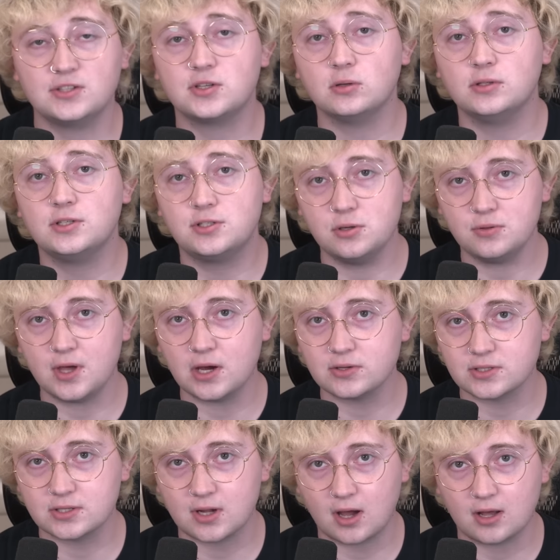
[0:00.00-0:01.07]
It's only
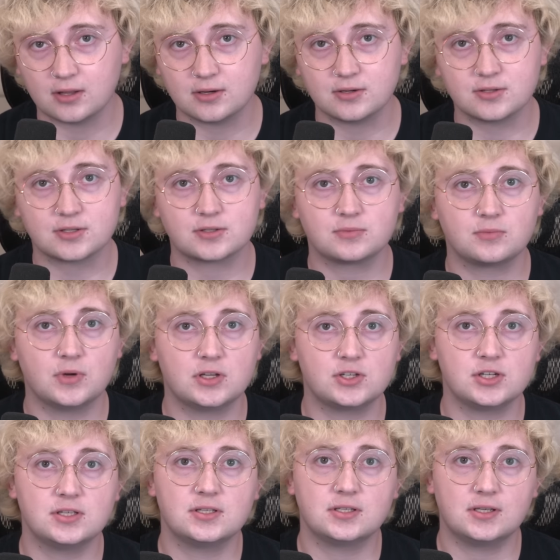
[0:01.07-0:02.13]
$2,000,
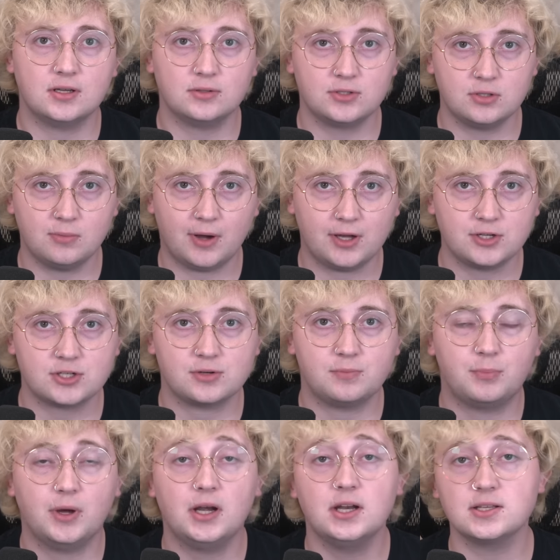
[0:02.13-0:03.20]
which is still too much,
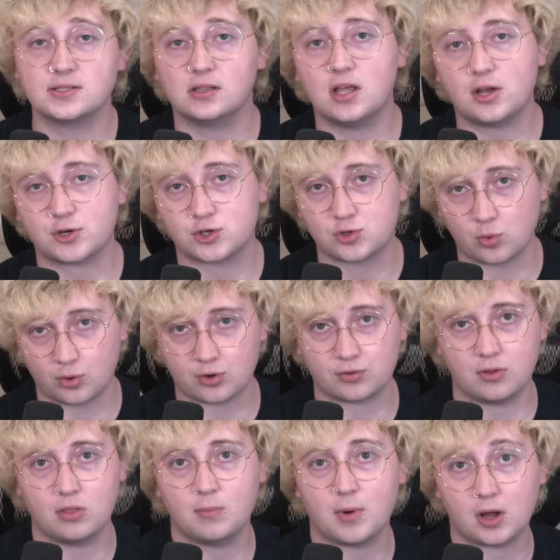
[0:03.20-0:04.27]
but it is a lot shorter
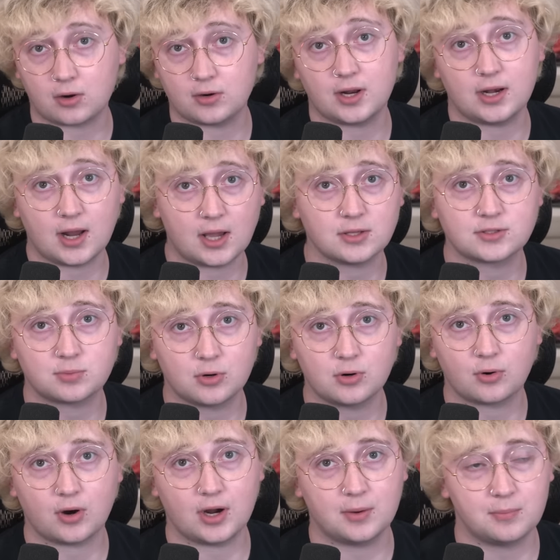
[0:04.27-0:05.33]
than the modern day Knights
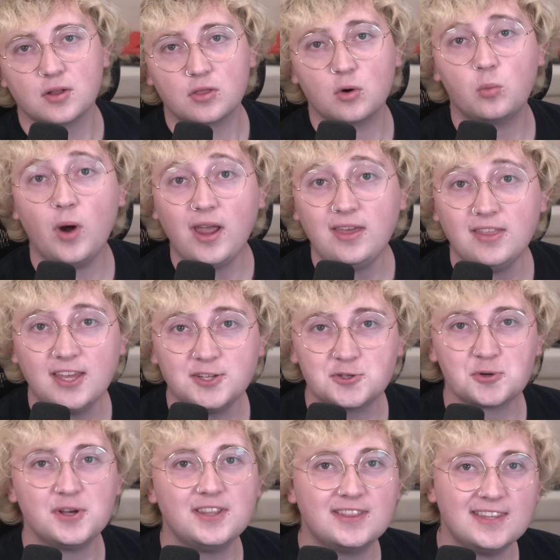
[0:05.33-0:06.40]
program. The way they
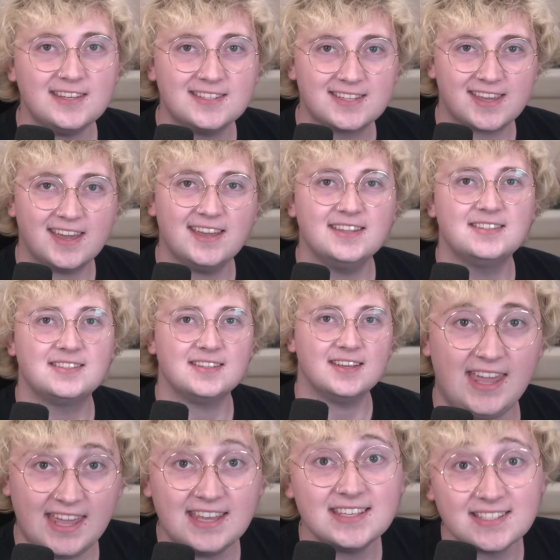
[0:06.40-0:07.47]
treat these kids
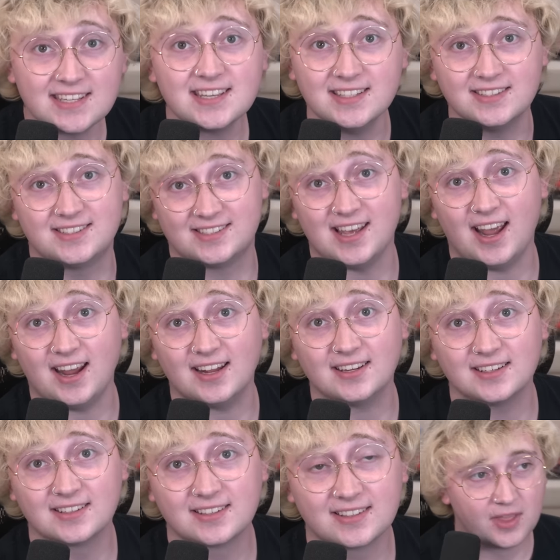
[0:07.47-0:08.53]
is
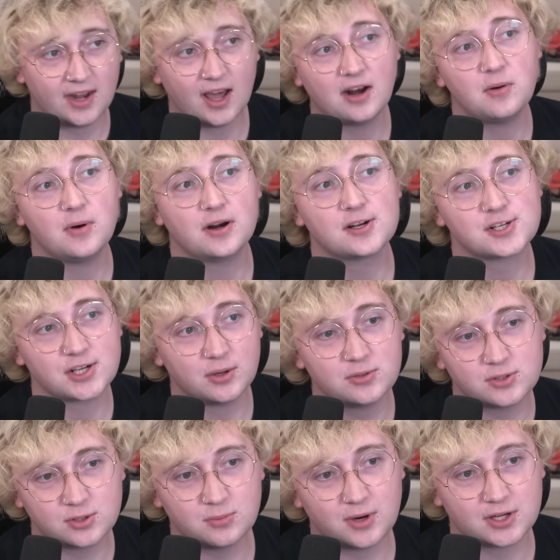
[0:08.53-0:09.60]
insane. And I don't want to show
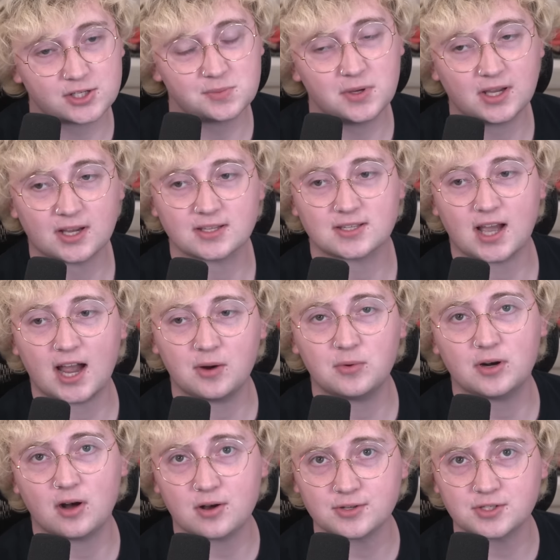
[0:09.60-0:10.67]
too much because I
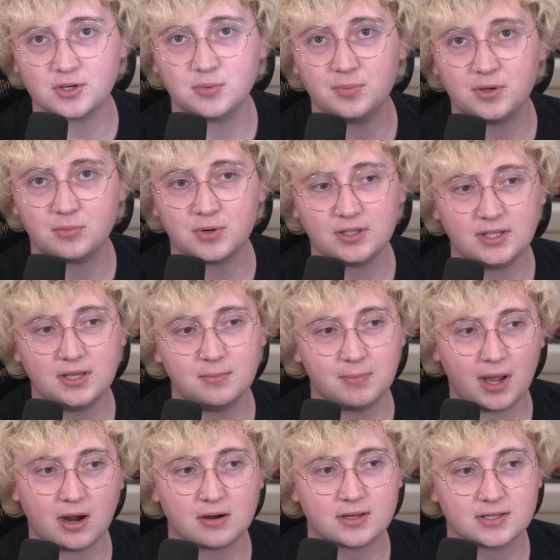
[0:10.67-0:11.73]
would also be really
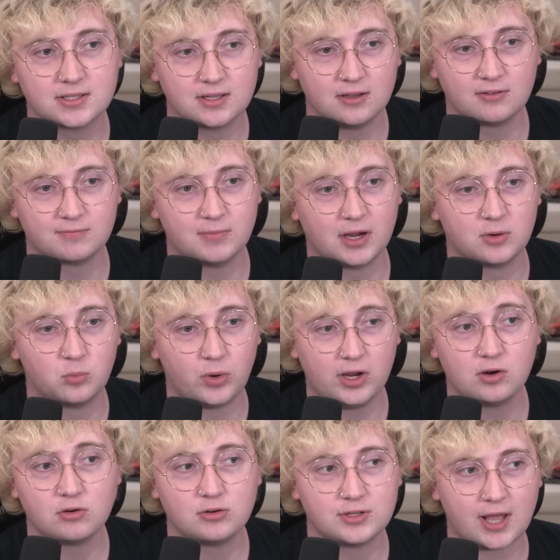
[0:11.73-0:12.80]
embarrassed if my
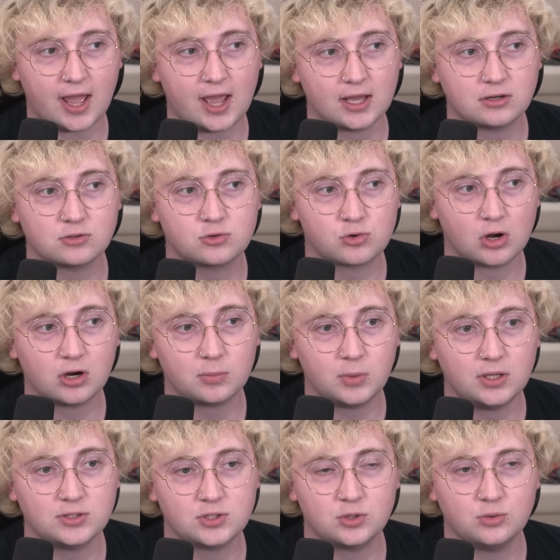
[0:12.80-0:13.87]
weird dad drugged
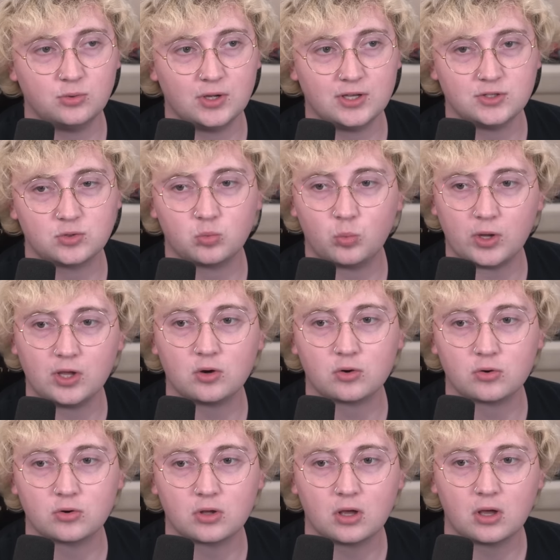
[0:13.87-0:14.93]
me to his
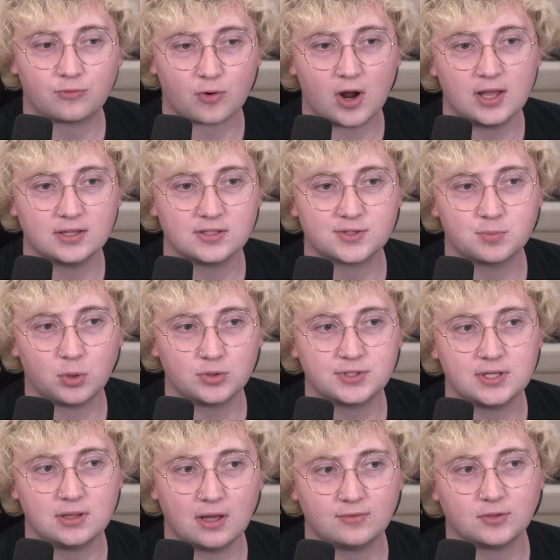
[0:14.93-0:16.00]
weird friend's
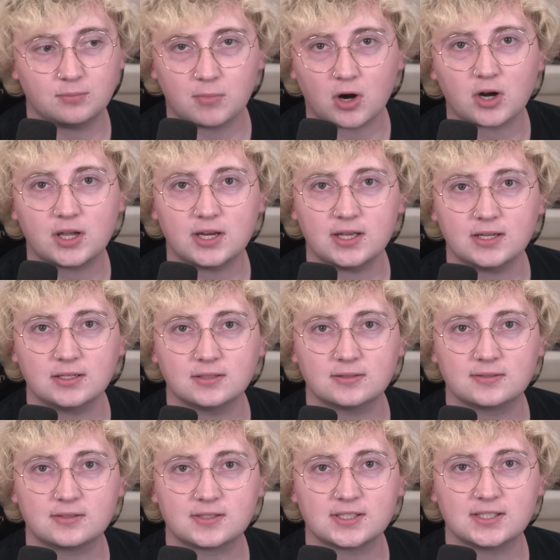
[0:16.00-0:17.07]
multi level marketing
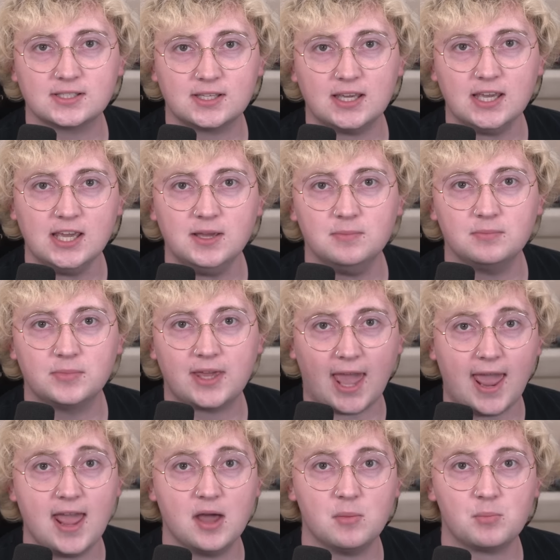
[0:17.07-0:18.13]
scheme
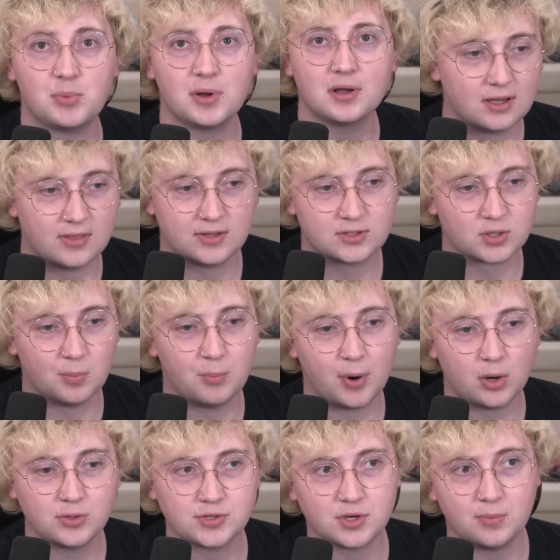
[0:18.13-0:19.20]
camp and then some
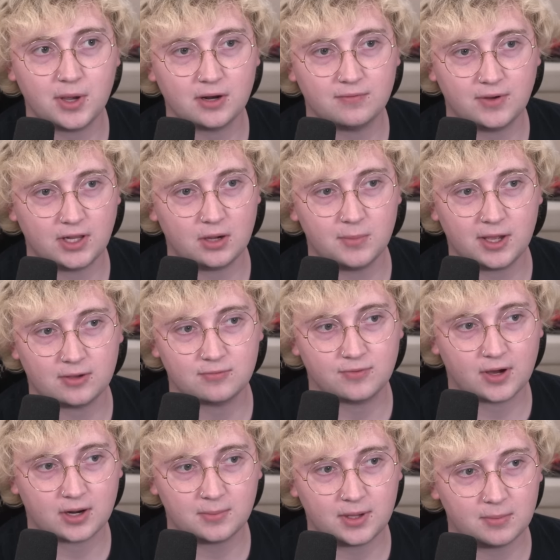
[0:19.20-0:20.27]
bozo made a video making
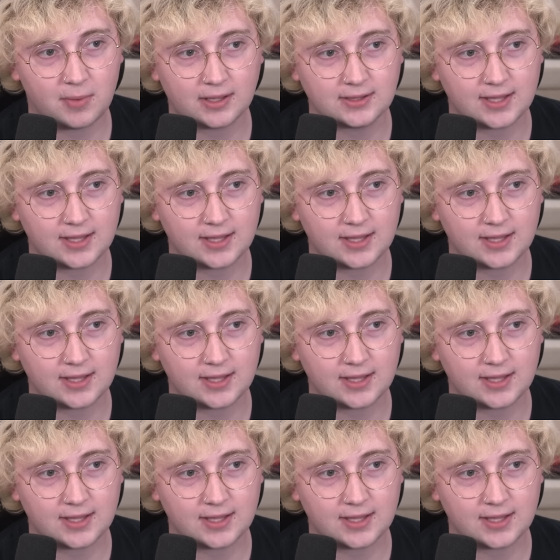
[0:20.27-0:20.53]
fun of me and my